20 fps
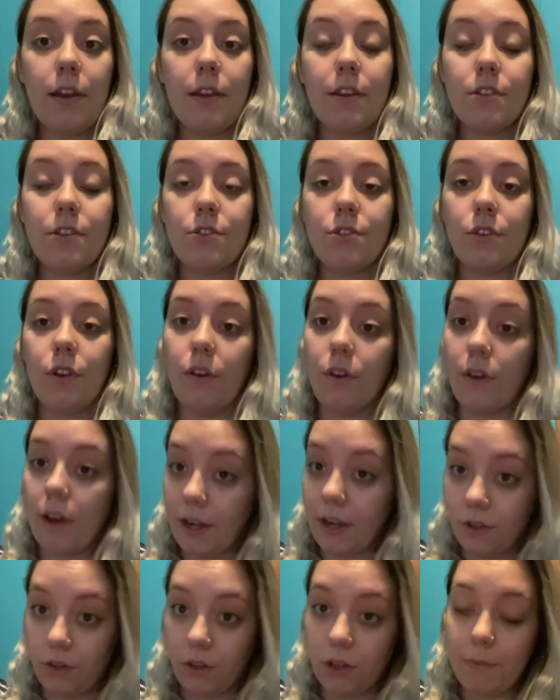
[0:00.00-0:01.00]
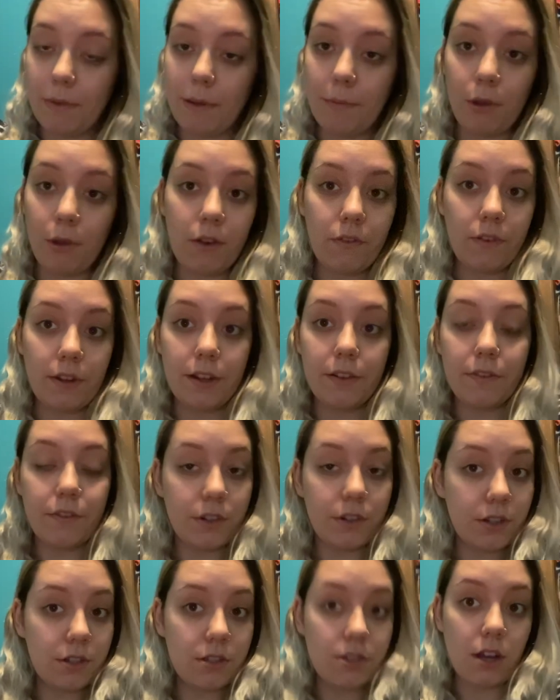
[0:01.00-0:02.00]
So I told my boyfriend
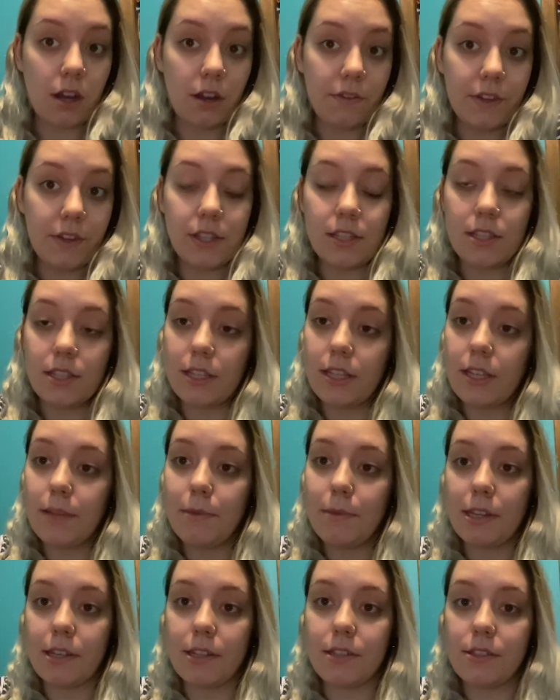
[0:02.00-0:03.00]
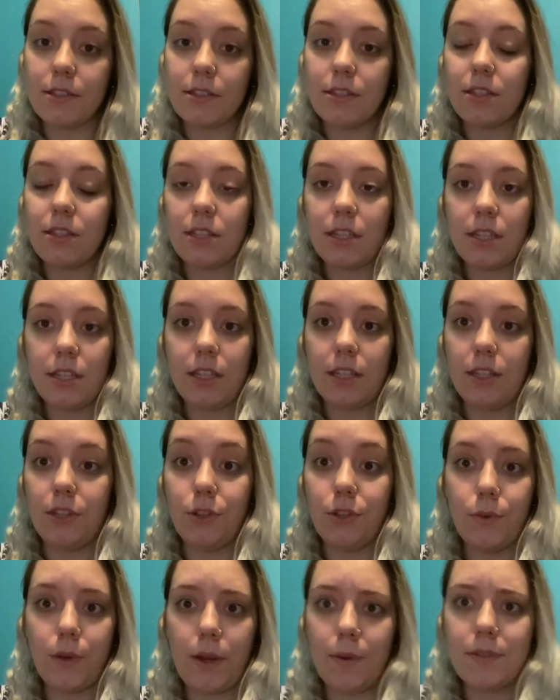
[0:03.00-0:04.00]
first, obviously, because he
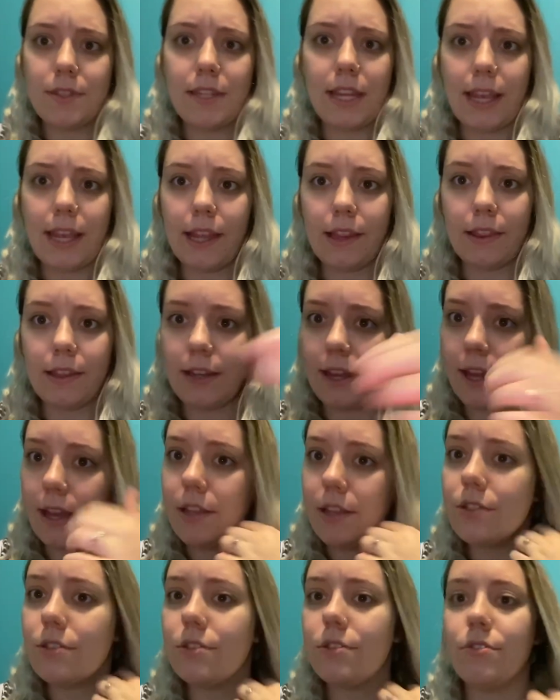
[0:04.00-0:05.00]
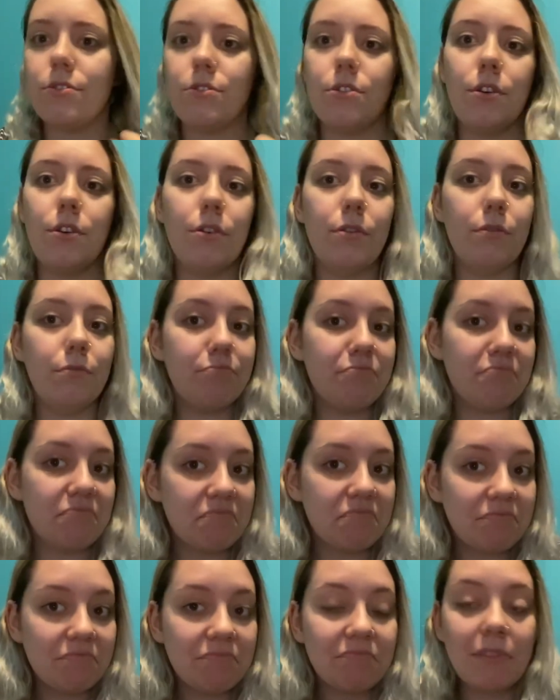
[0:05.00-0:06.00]
knew I was taking the test. So
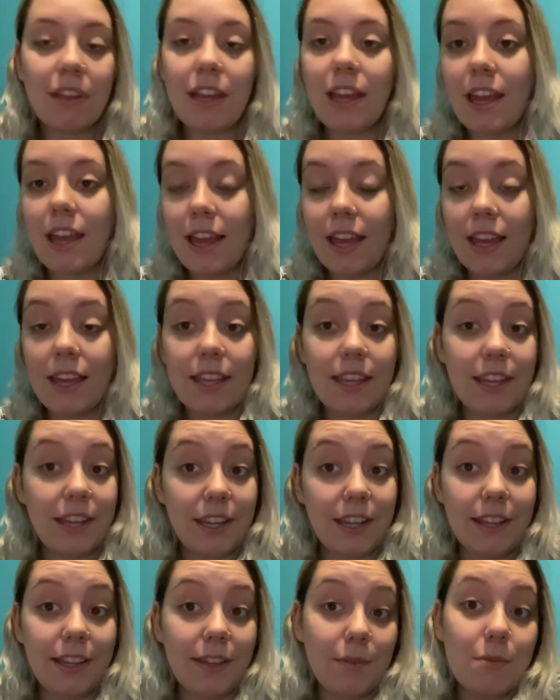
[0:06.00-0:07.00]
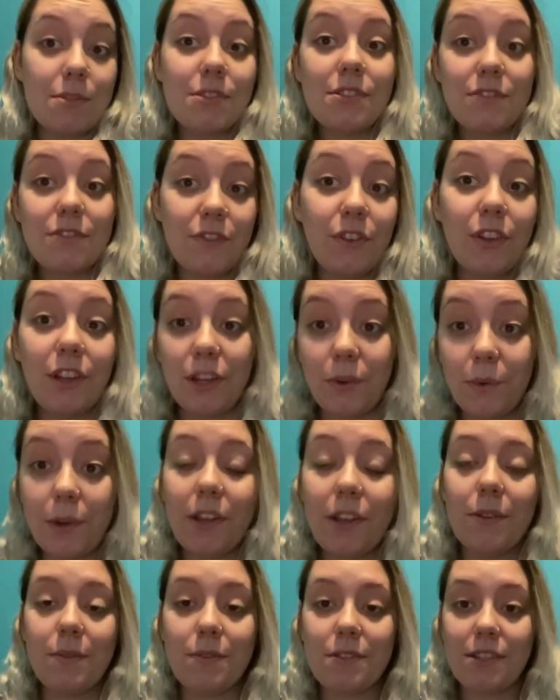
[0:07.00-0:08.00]
he was fully aware
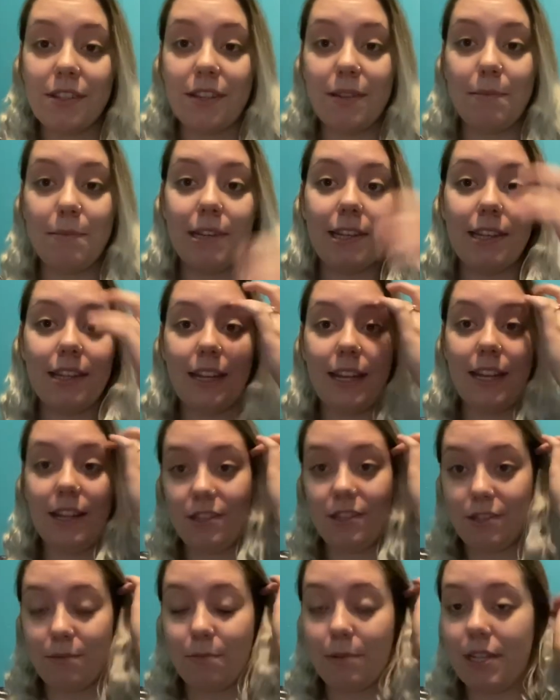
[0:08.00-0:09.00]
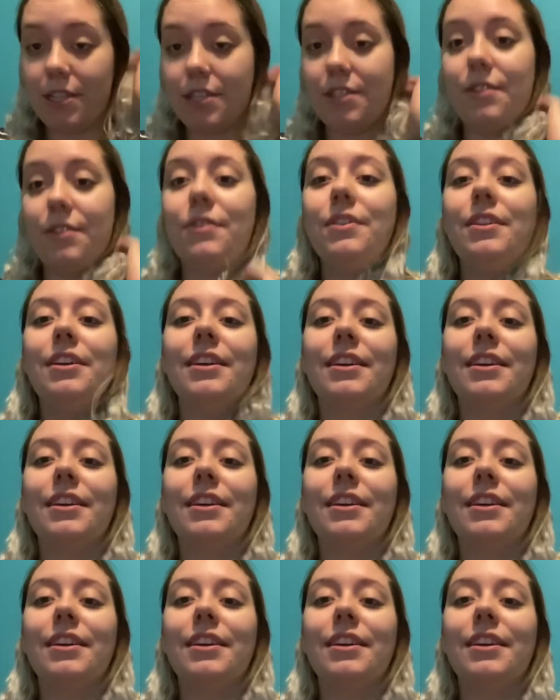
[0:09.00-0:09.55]
there was going to be an answer pretty soon.